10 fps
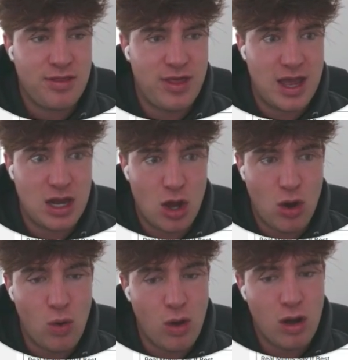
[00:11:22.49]
they
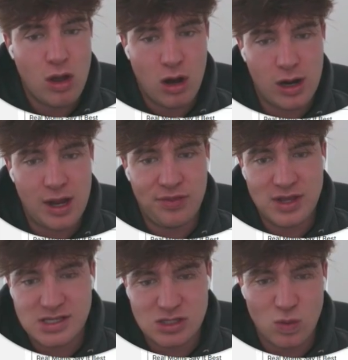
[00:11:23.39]
know, all right,
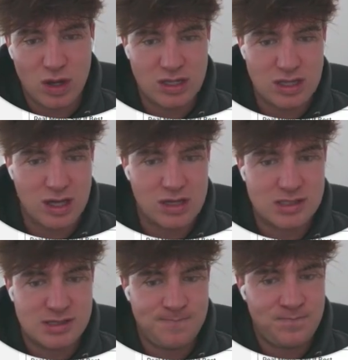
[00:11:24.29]
this is what it
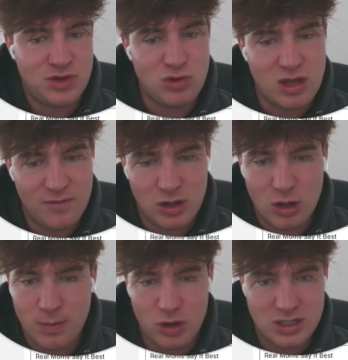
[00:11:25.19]
does. You give them a
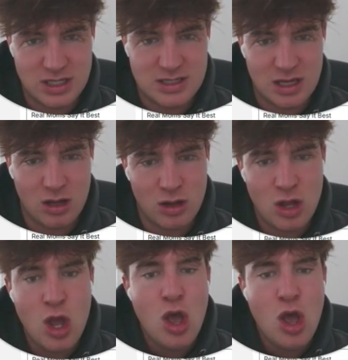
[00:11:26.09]
little bit more detail.